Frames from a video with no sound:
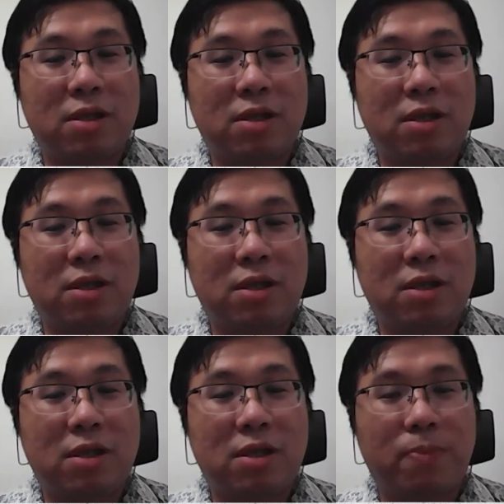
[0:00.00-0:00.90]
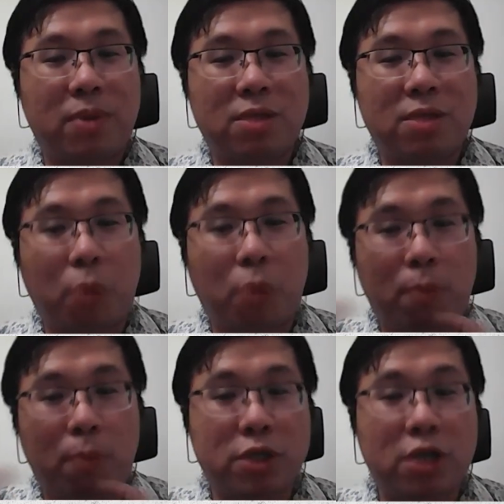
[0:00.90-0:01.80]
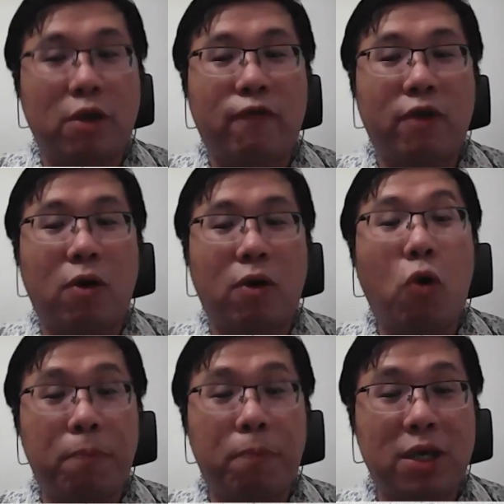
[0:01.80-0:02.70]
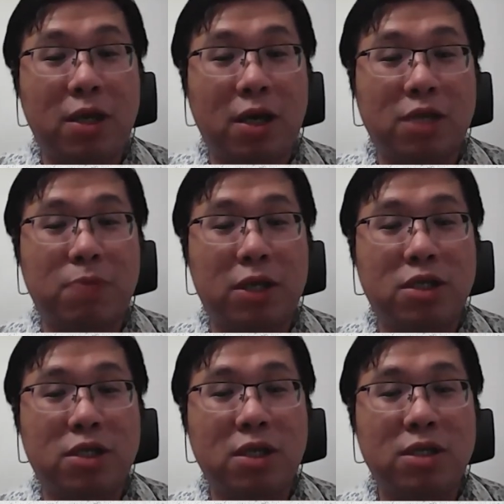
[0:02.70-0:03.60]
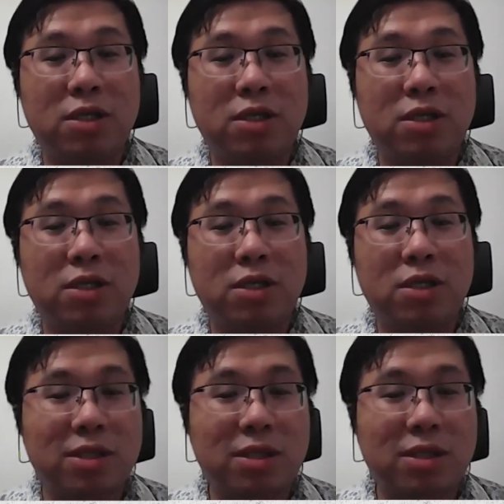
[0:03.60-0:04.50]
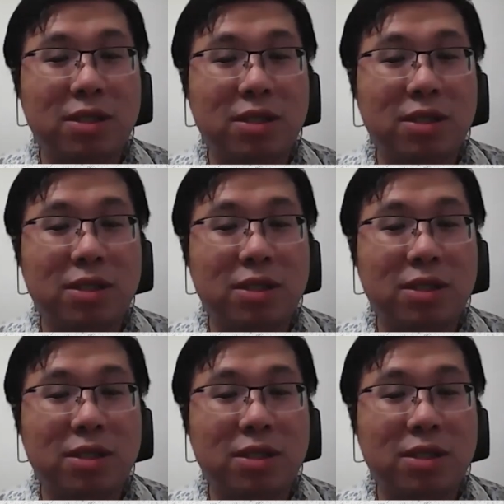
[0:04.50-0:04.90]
this proportion of OOP expenditure, 76%